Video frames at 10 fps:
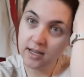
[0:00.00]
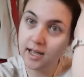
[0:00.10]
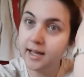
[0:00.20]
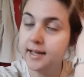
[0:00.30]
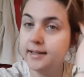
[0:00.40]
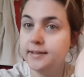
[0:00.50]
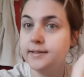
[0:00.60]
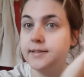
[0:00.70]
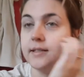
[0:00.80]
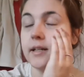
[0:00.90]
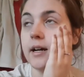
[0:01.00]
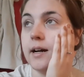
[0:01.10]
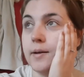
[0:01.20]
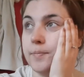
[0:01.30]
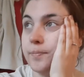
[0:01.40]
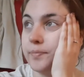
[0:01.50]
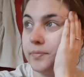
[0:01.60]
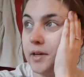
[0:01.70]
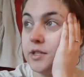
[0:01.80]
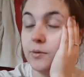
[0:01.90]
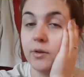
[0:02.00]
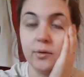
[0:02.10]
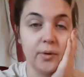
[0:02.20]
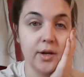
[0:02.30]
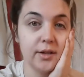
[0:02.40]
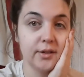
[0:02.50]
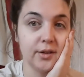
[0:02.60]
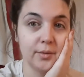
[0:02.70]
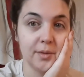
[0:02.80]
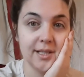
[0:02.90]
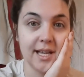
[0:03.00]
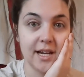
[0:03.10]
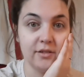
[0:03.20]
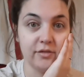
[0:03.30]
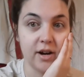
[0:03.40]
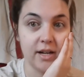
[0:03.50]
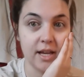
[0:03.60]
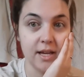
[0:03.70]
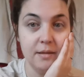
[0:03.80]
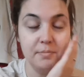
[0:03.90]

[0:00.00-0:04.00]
And I do other work on a Monday and a Friday.